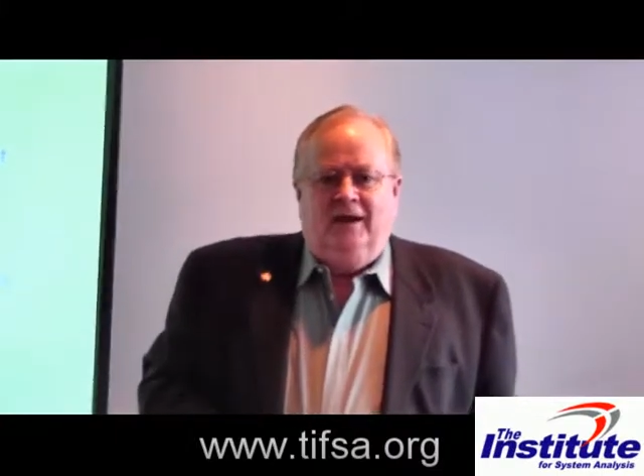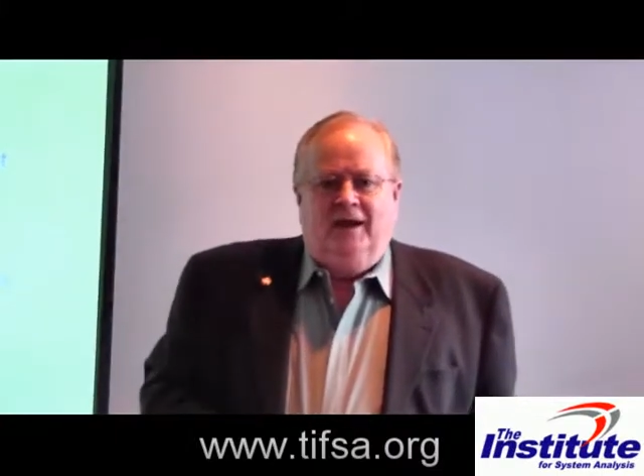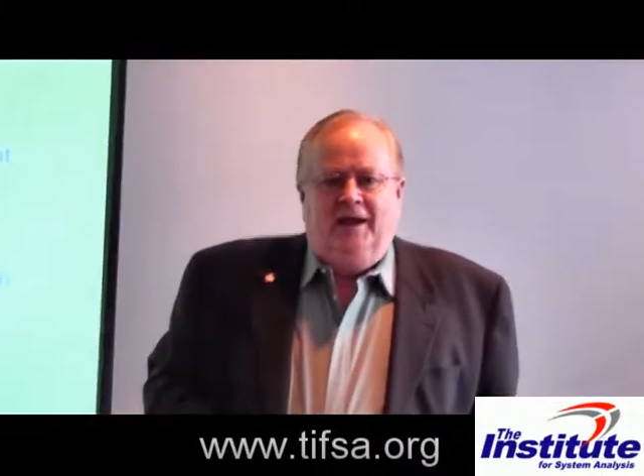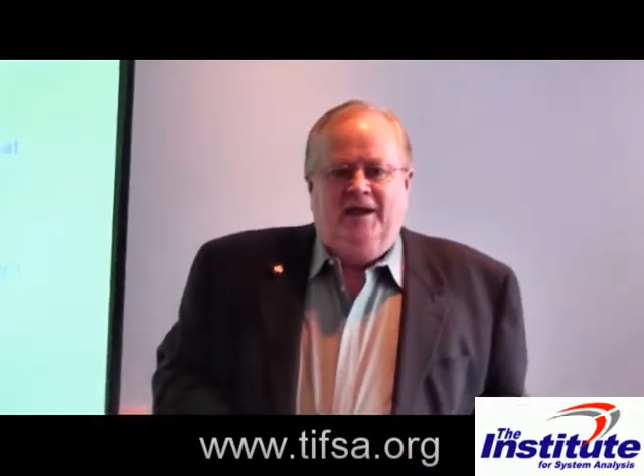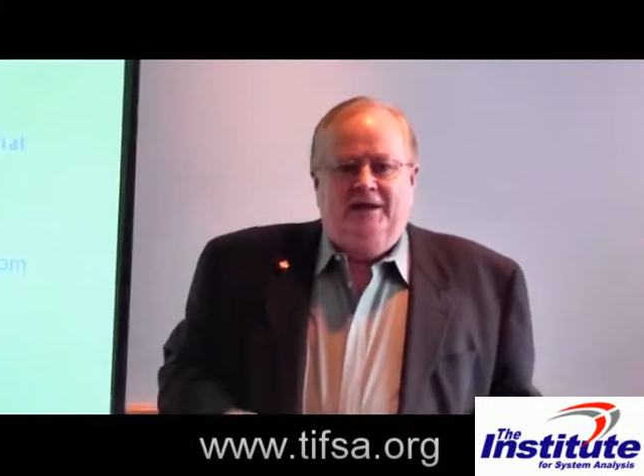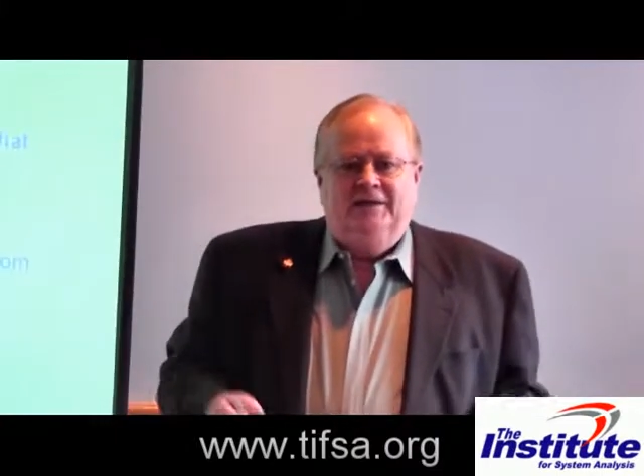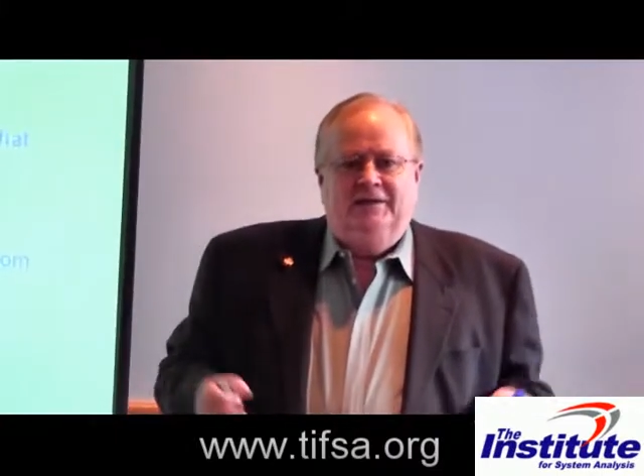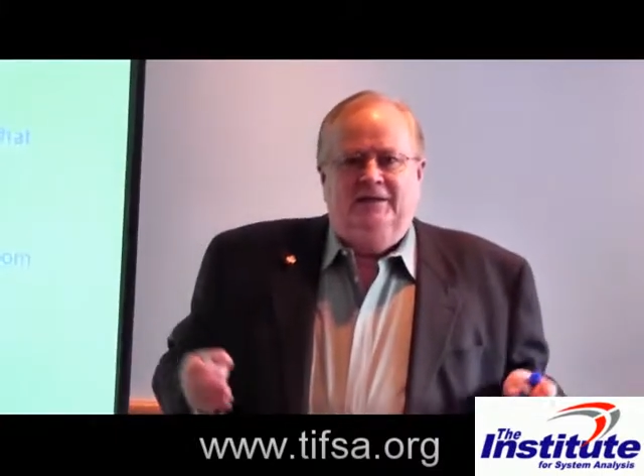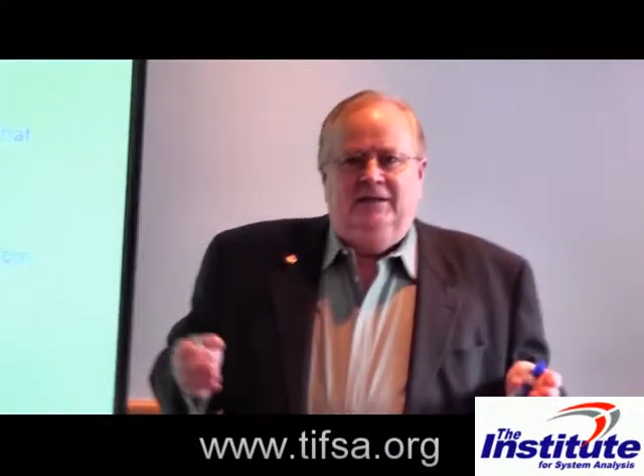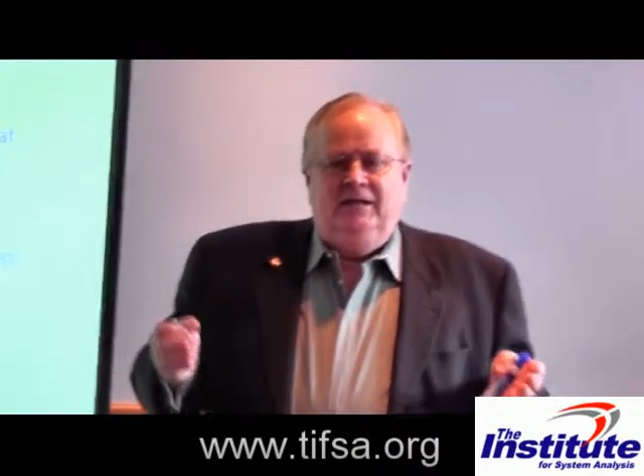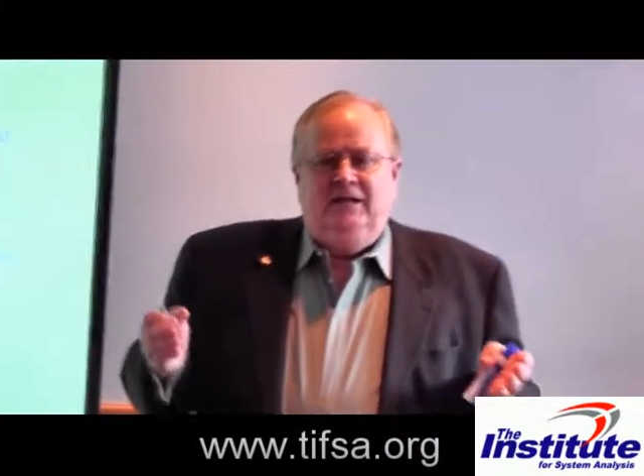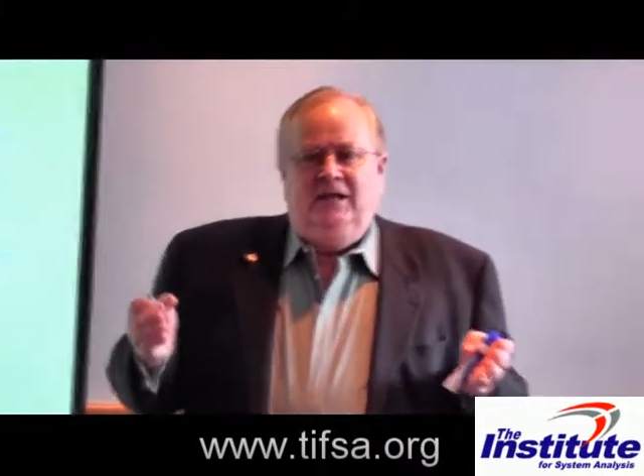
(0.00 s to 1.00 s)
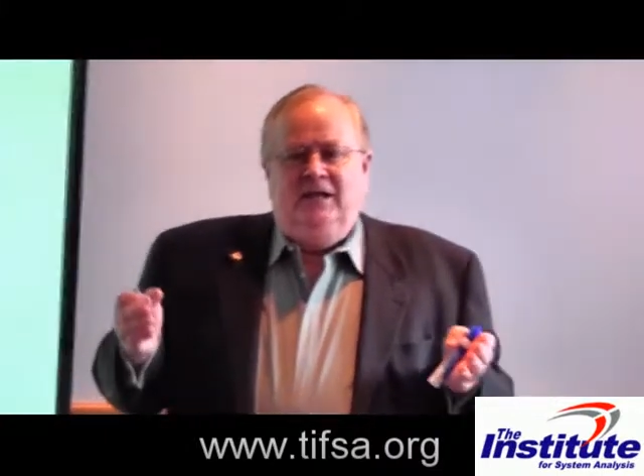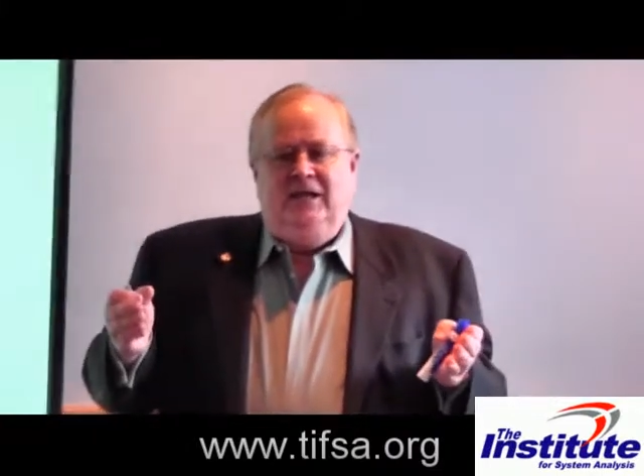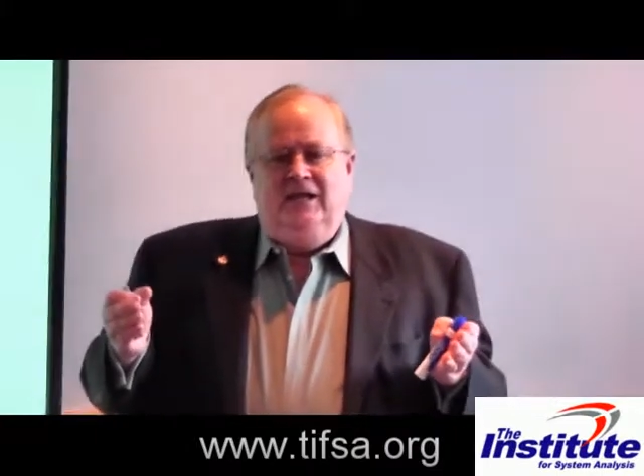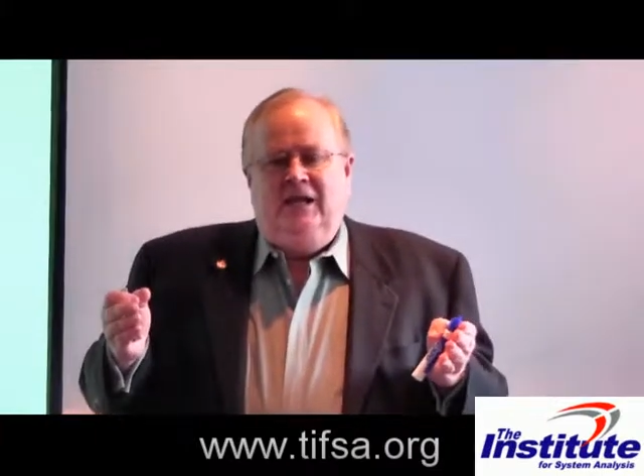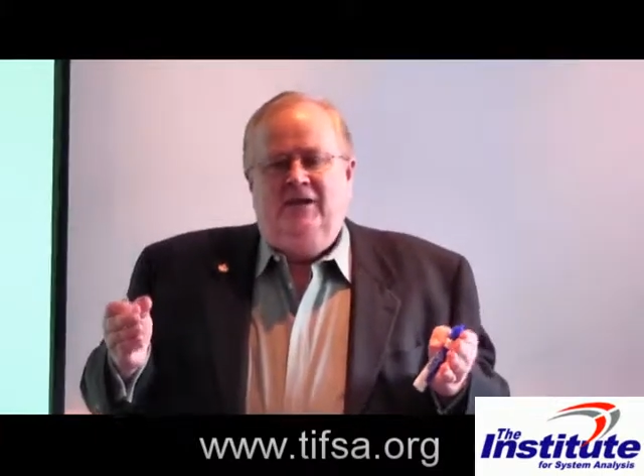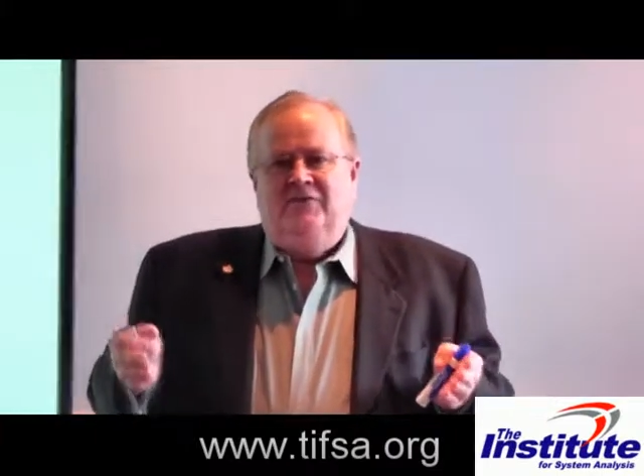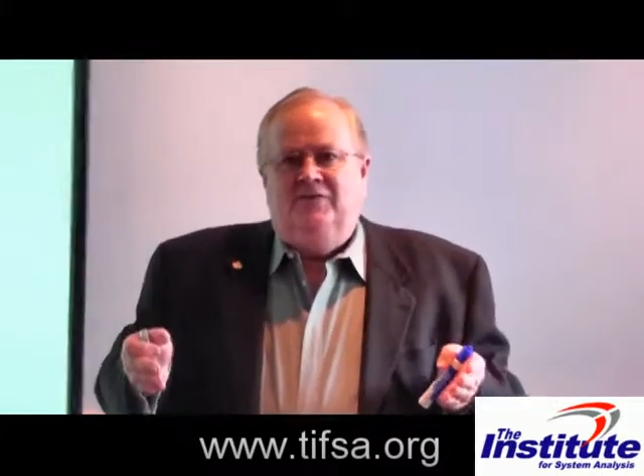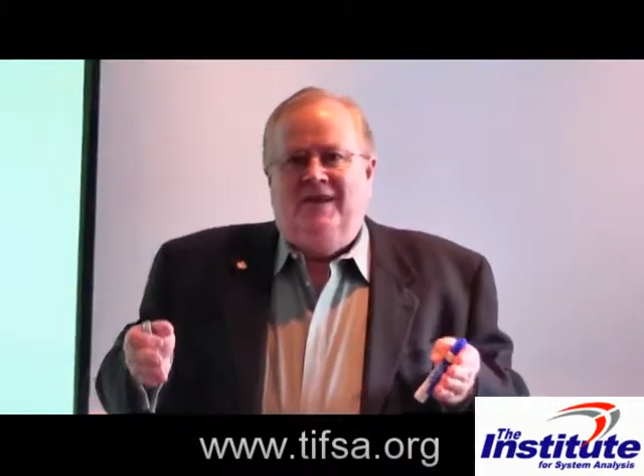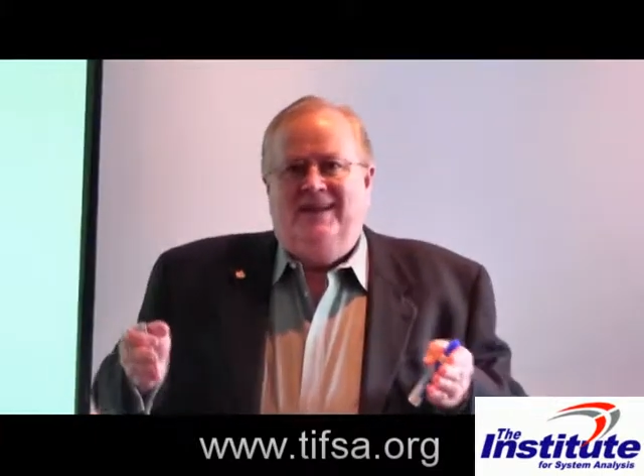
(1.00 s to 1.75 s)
And if,